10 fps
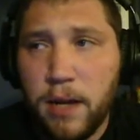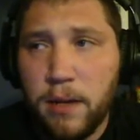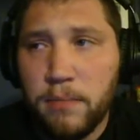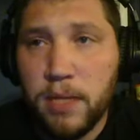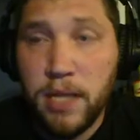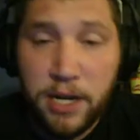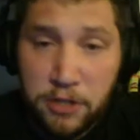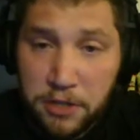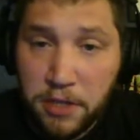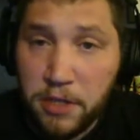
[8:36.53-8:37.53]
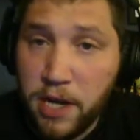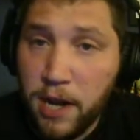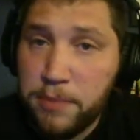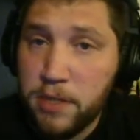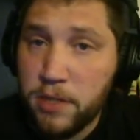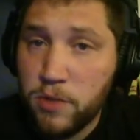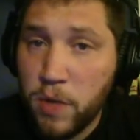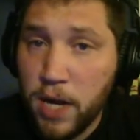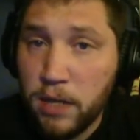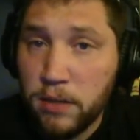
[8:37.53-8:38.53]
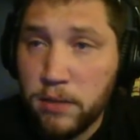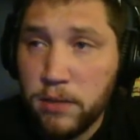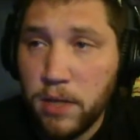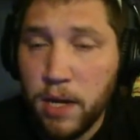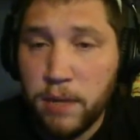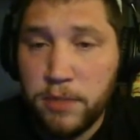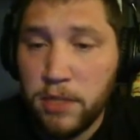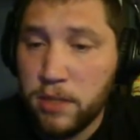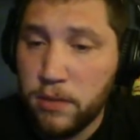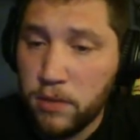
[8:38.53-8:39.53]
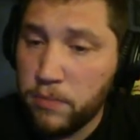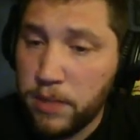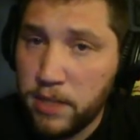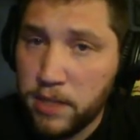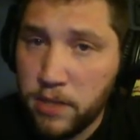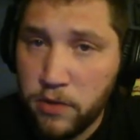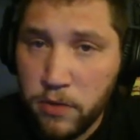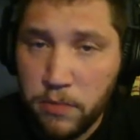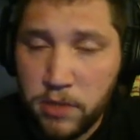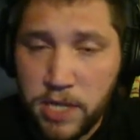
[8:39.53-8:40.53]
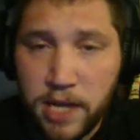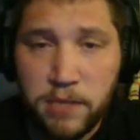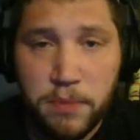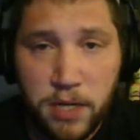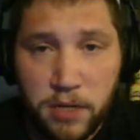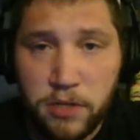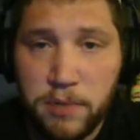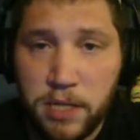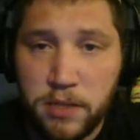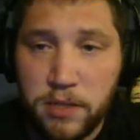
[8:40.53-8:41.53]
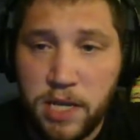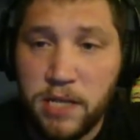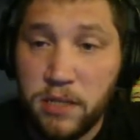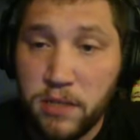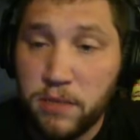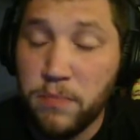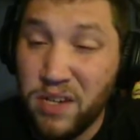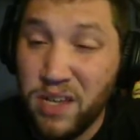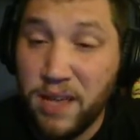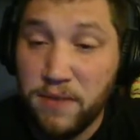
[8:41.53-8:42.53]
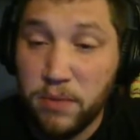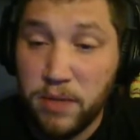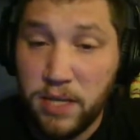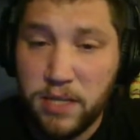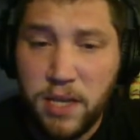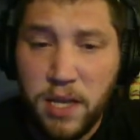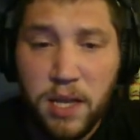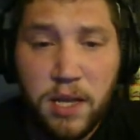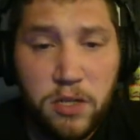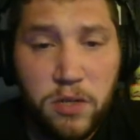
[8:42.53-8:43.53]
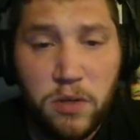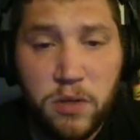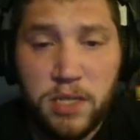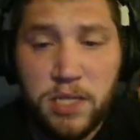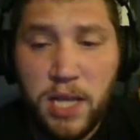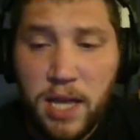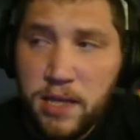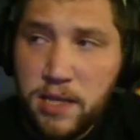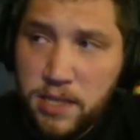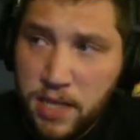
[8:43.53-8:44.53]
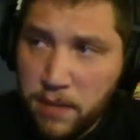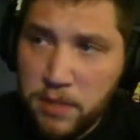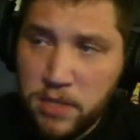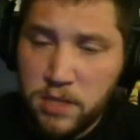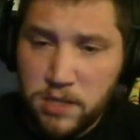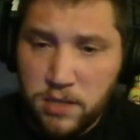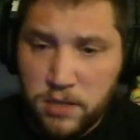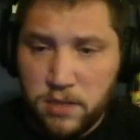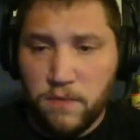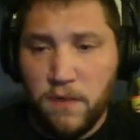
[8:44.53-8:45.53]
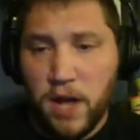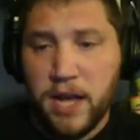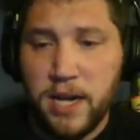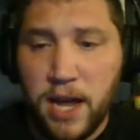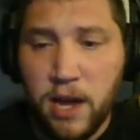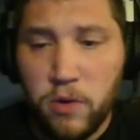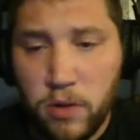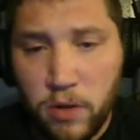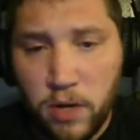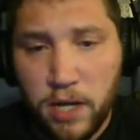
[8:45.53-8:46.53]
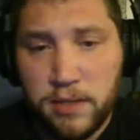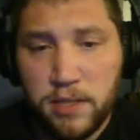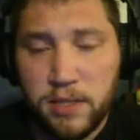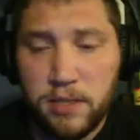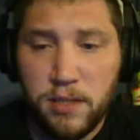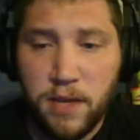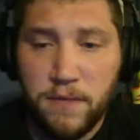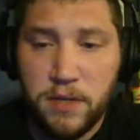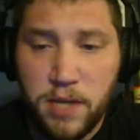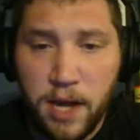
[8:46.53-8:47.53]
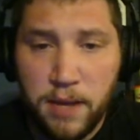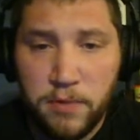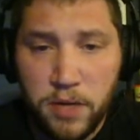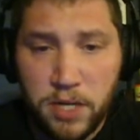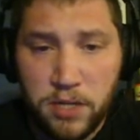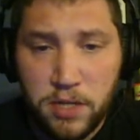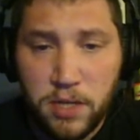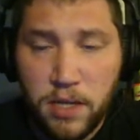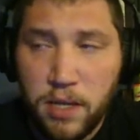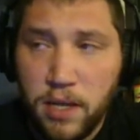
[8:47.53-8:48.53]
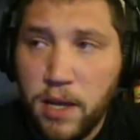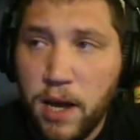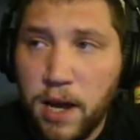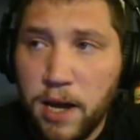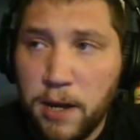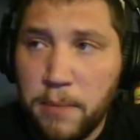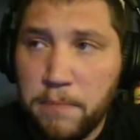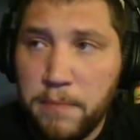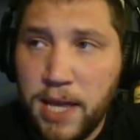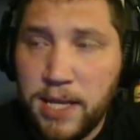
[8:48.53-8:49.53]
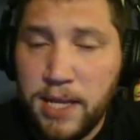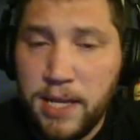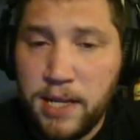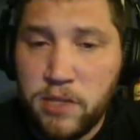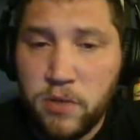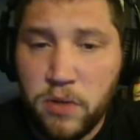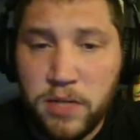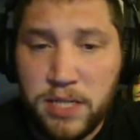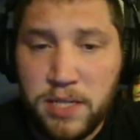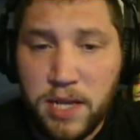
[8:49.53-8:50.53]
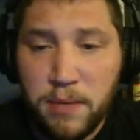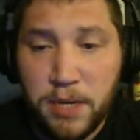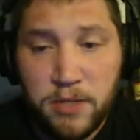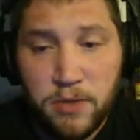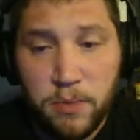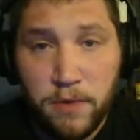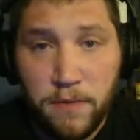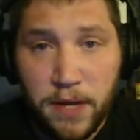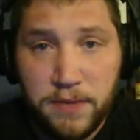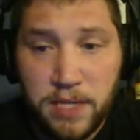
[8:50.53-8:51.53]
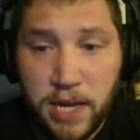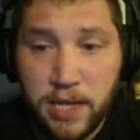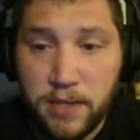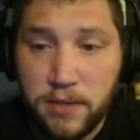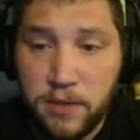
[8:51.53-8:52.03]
Electra's a good option as well. She doesn't do bleeds on her normal attacks, but on her special attacks she does some pretty heavy bleeds. So you can take the damage that's divided out across its given time duration, and it's going to extend it by 2.5 seconds.